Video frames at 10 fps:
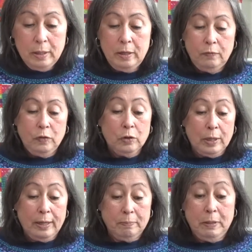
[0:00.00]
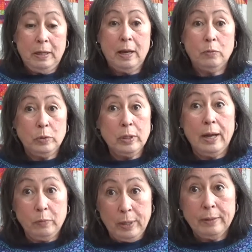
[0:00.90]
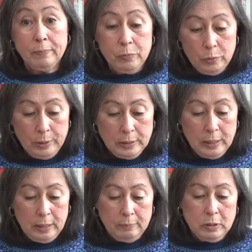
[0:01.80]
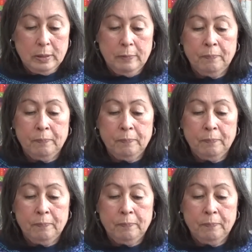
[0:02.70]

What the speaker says: If you're like me, I read them three times.